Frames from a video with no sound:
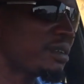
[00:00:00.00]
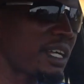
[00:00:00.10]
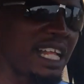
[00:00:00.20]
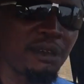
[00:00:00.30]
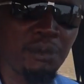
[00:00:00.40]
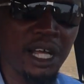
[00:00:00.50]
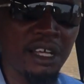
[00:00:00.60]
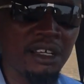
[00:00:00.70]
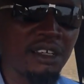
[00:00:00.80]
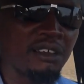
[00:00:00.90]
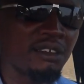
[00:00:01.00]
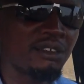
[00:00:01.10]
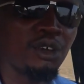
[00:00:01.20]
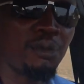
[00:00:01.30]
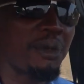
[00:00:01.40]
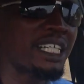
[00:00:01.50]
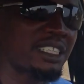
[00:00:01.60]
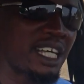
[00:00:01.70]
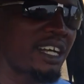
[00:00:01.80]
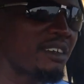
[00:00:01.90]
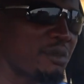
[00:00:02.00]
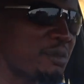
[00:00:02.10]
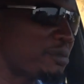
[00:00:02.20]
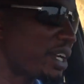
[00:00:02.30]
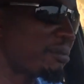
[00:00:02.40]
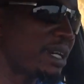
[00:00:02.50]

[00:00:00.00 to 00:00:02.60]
caliper, no, brake